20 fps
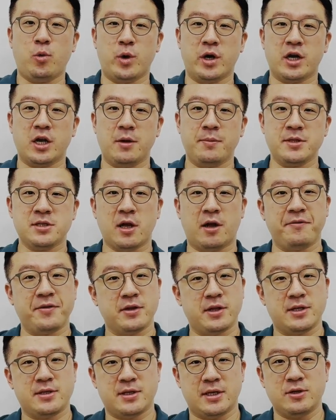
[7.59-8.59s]
we're going to be
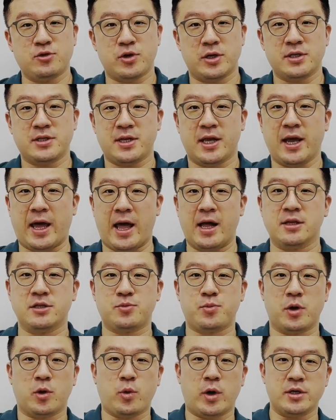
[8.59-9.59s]
solving this interesting
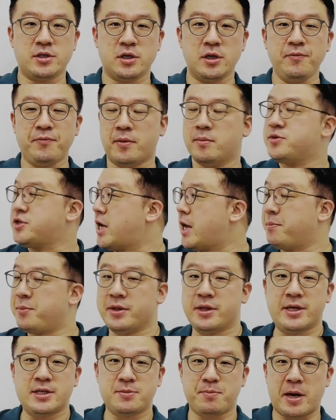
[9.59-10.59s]
algebra question from
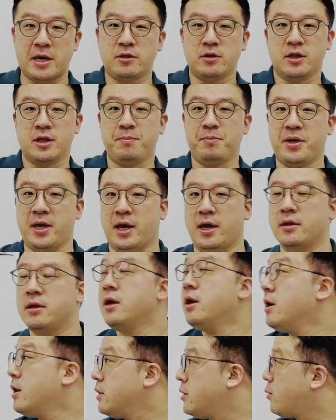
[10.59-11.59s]
Japanese Math Olympiad.
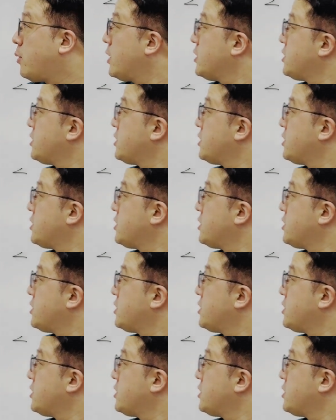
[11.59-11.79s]
The